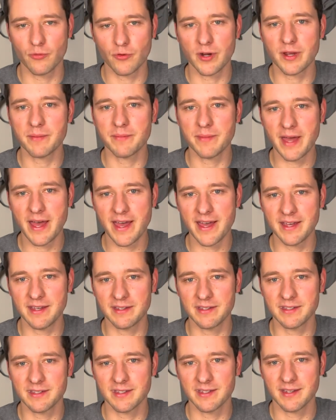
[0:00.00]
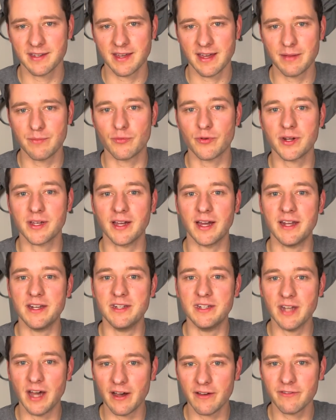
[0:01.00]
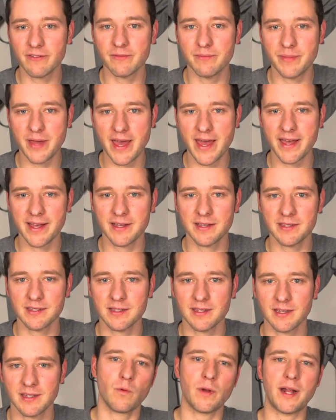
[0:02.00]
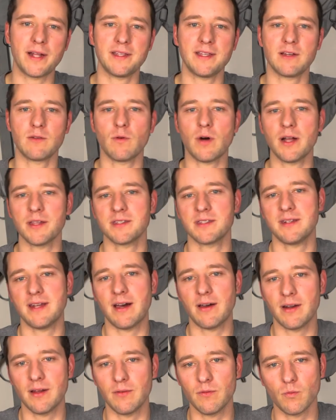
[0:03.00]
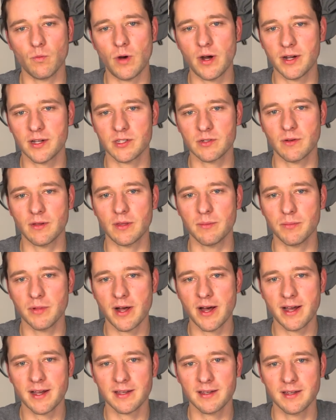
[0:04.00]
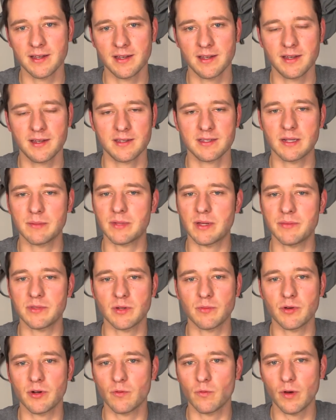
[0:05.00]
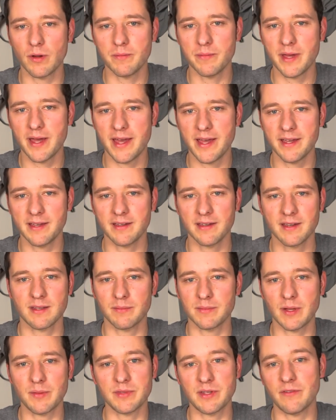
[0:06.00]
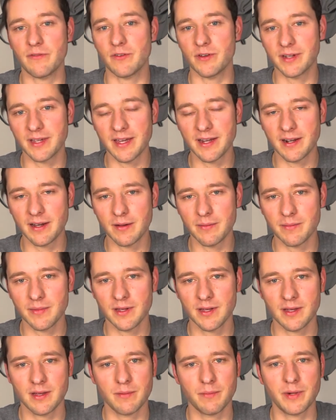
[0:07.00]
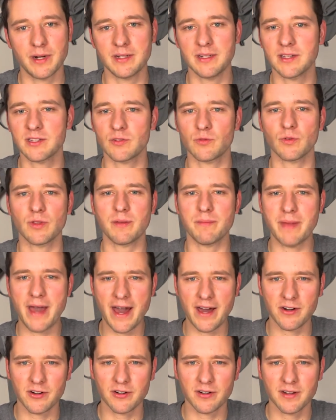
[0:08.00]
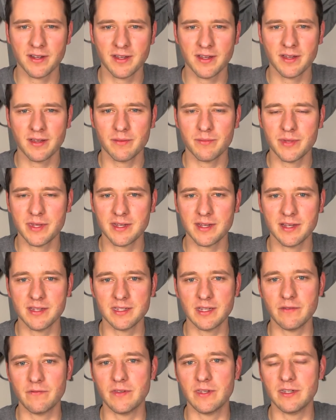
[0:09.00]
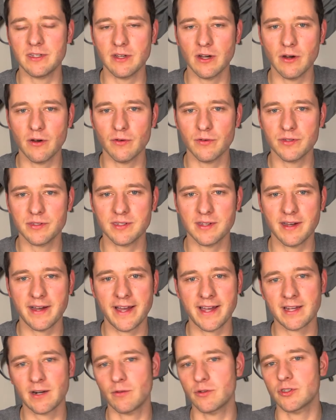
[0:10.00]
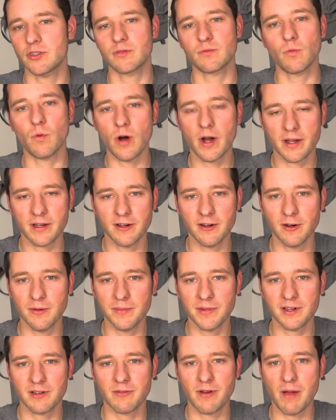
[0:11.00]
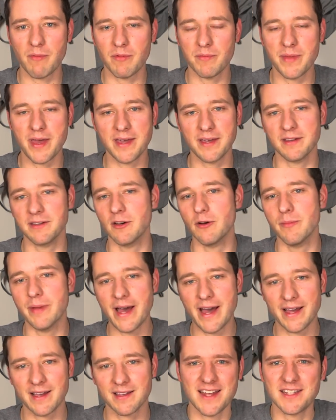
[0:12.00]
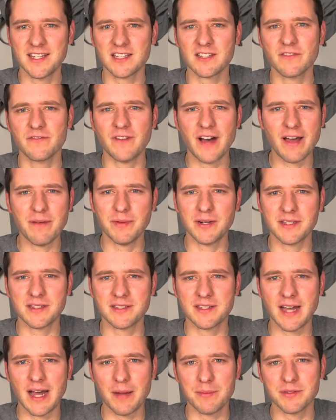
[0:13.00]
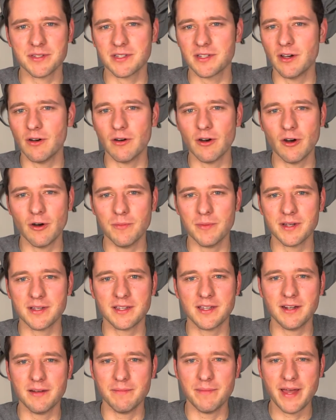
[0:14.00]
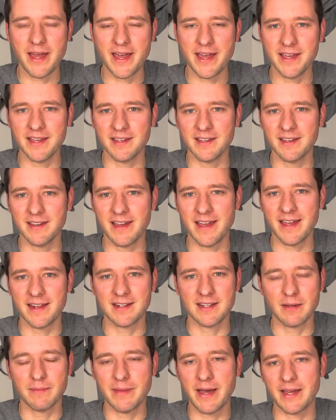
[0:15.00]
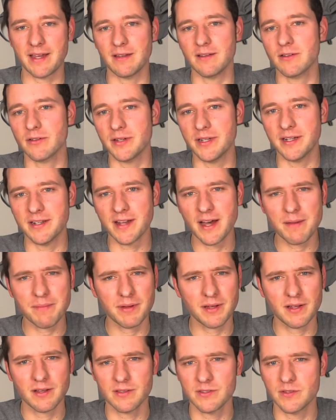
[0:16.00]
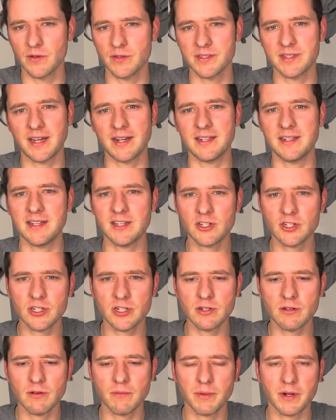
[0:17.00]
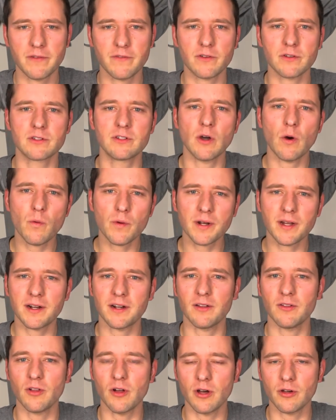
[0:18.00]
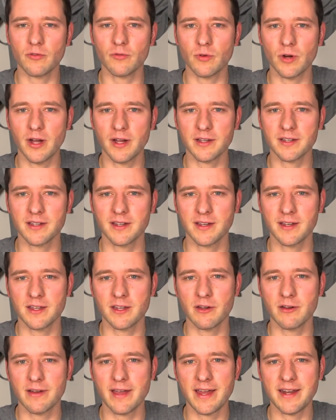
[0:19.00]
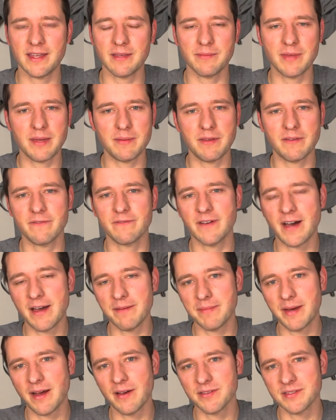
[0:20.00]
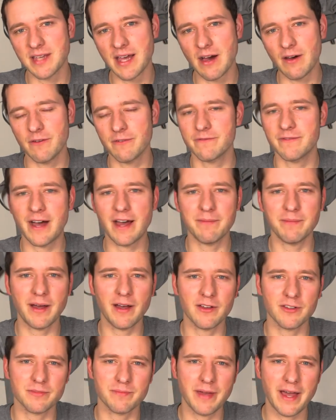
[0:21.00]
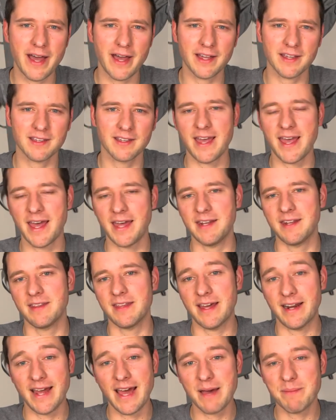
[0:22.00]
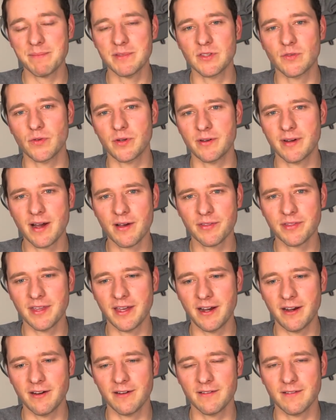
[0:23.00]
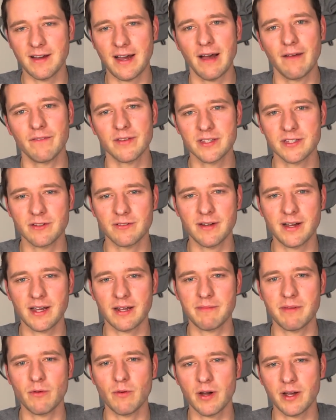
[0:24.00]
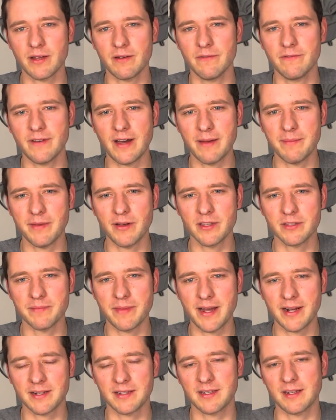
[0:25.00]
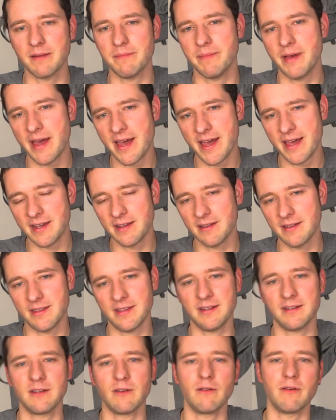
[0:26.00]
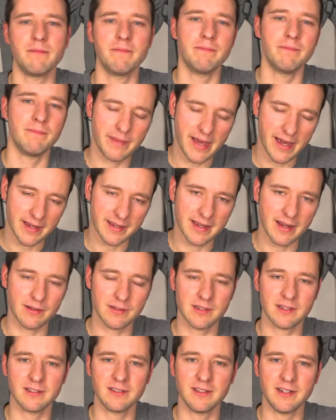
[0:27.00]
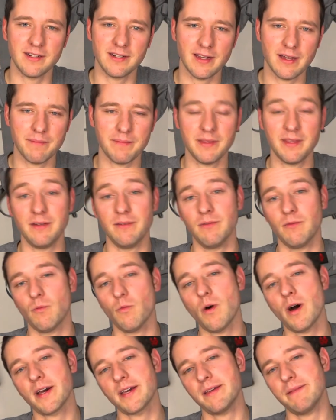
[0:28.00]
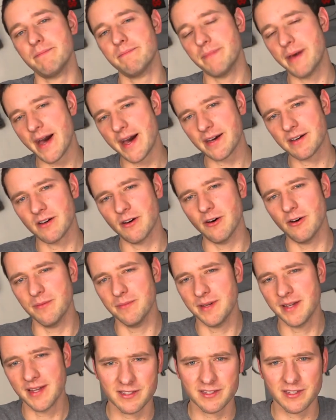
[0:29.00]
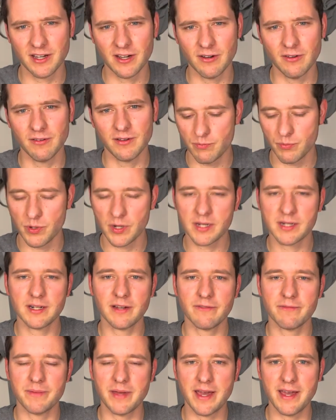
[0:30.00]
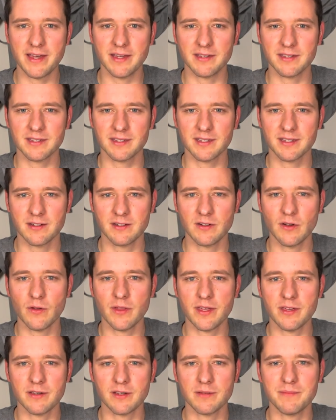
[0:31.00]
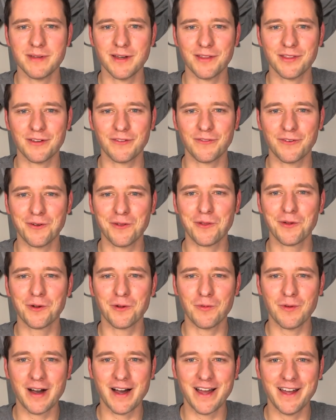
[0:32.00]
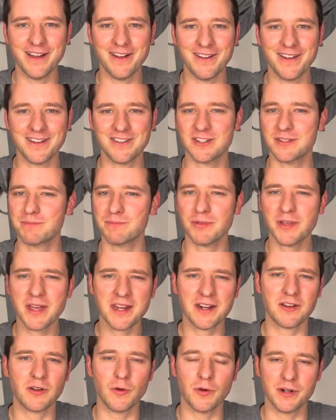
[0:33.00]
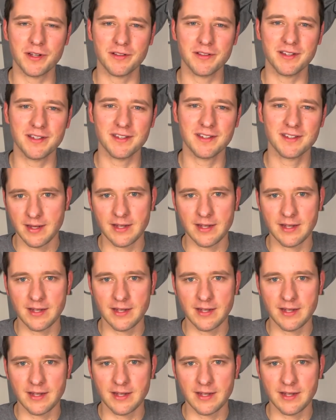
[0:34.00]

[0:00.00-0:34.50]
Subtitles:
Bring bags, and bring enough bags. When I take Watson out on walks around the block, sometimes I'll bring 1 bag, sometimes I forget them, but it doesn't really matter because if he goes, I can always just walk home, grab a bag, and go back. It takes 5 minutes tops to go home, get a bag, and come back and clean it up, so it's not an issue. But if you're going on a long ruck, you're heading maybe 5 miles out, 5 miles back, and that happens when you're out there. Obviously, you're not going to be walking 5 miles back to get a bag, and then going back out to clean it up, and then walking back home. So bring enough bags, know that you could be out there for a little while, and just plan accordingly.